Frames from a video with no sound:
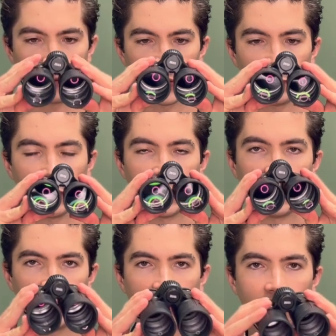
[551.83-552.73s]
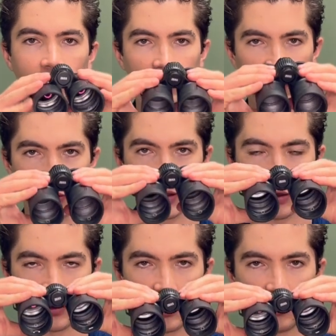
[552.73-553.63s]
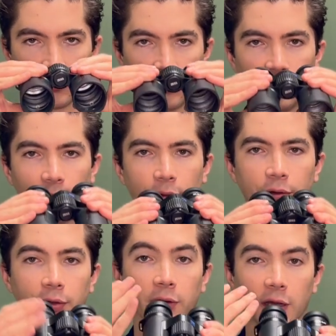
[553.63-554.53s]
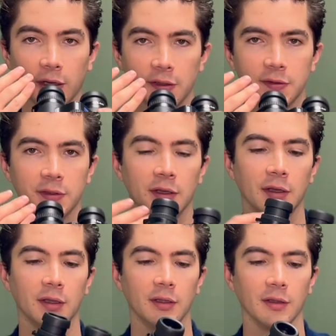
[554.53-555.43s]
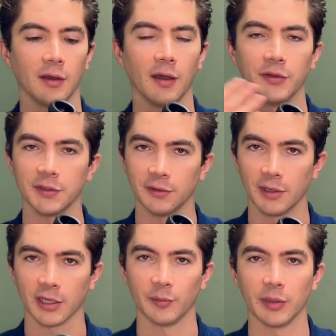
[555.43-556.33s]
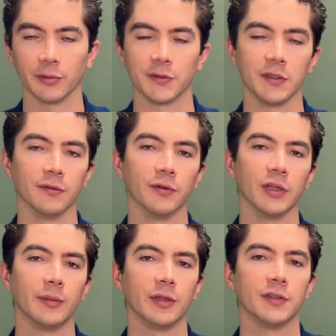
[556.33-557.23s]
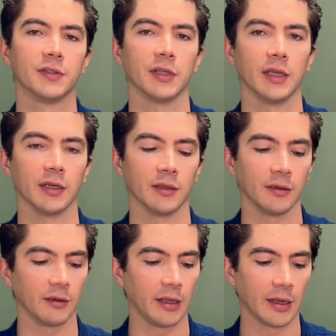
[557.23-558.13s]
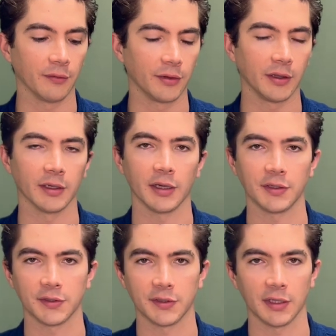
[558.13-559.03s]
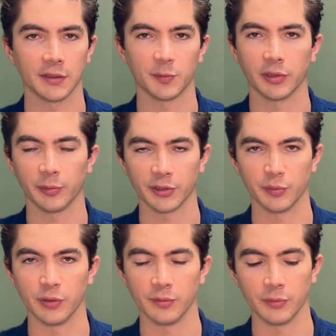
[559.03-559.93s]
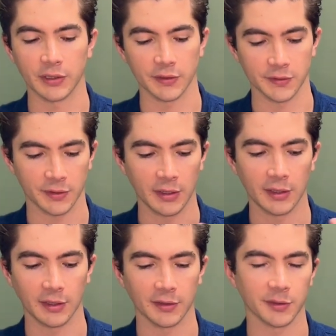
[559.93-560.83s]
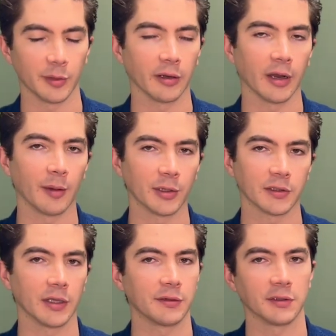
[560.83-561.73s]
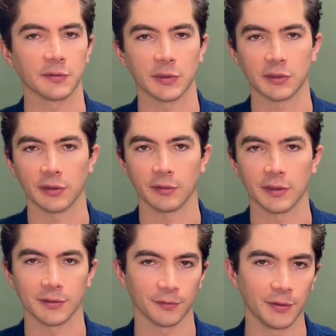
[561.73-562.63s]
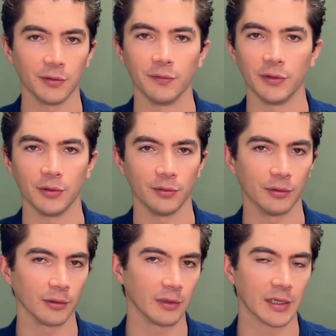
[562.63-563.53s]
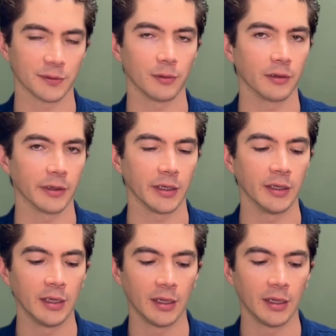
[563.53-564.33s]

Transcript: splayed in or splayed out enough for your eyes, obviously you're not going to be able to see the full image, and everything that I just said is pretty much moot because it doesn't matter how much light transmission there is or field of view or glass quality.